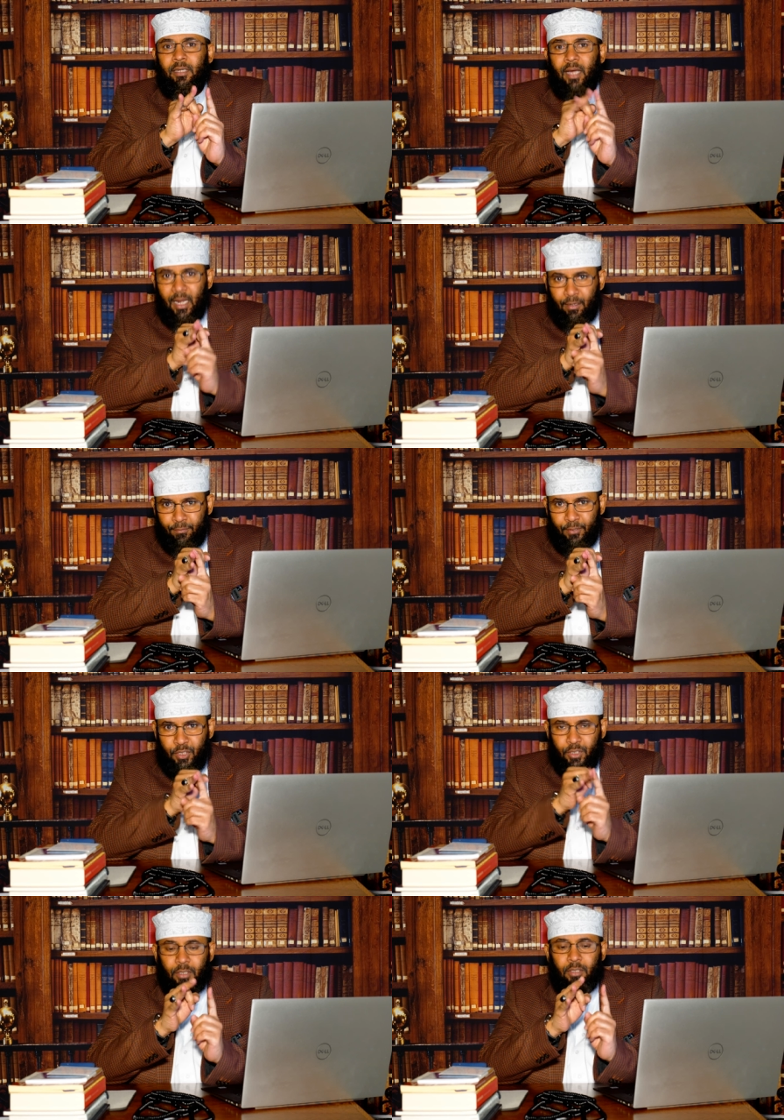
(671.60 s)

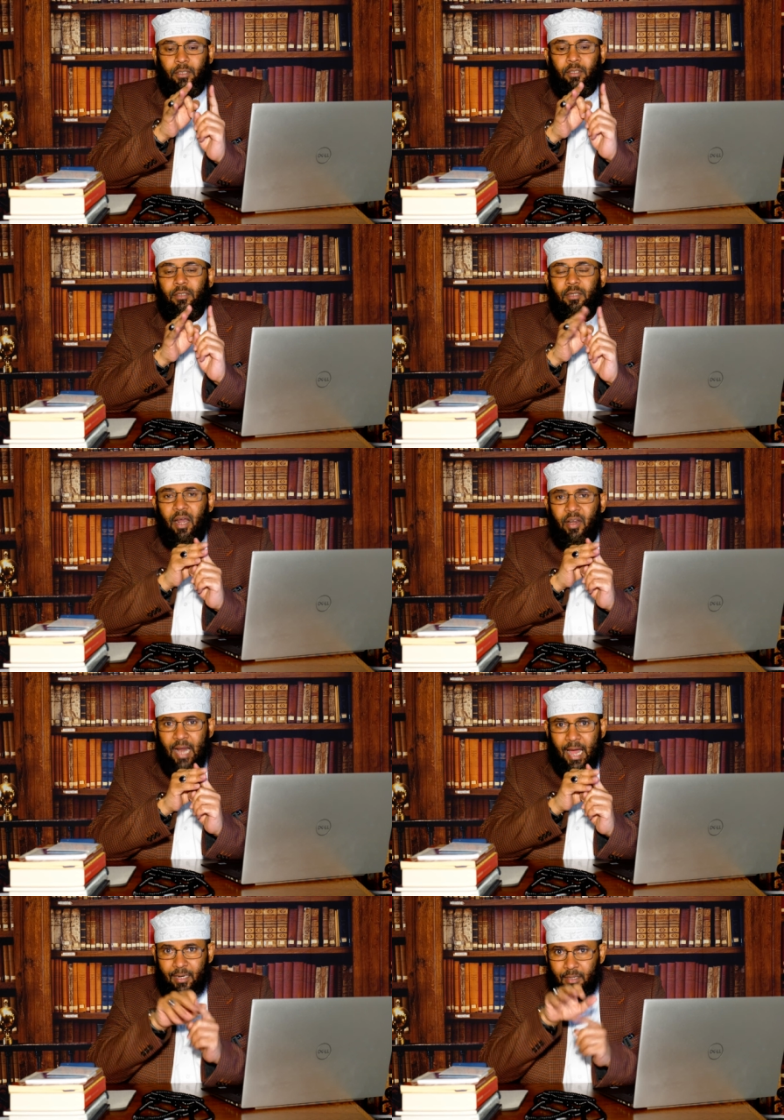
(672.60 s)
catfish, and
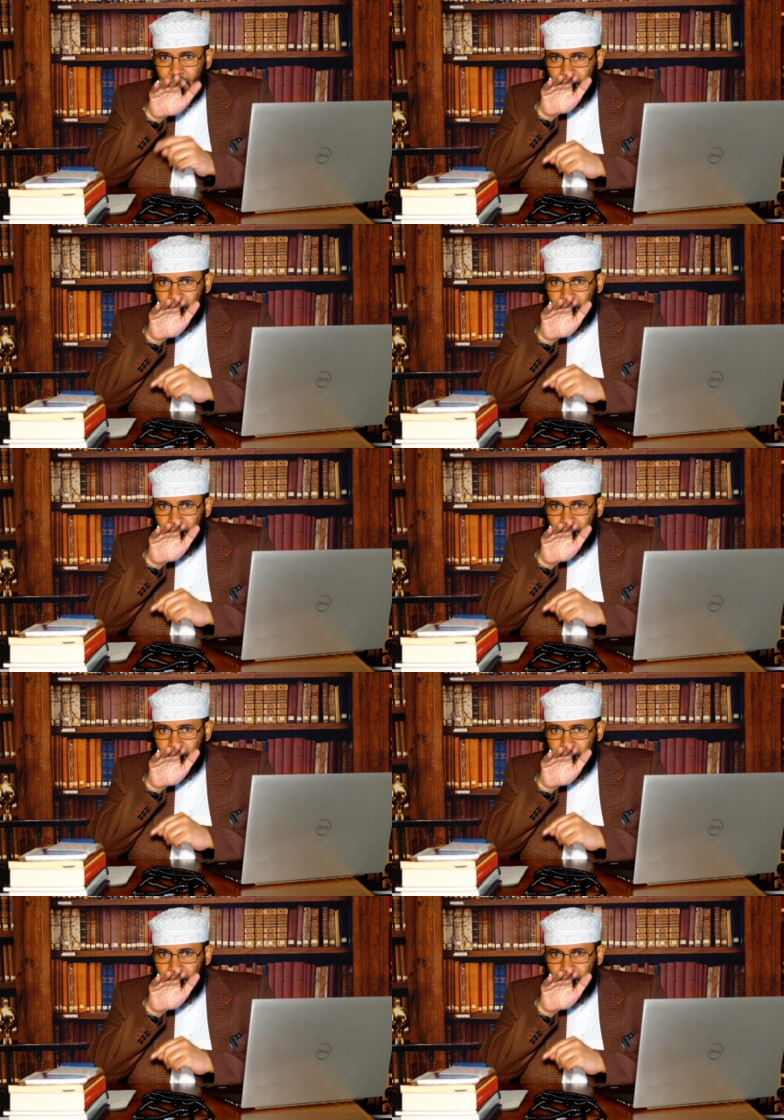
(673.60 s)
rat,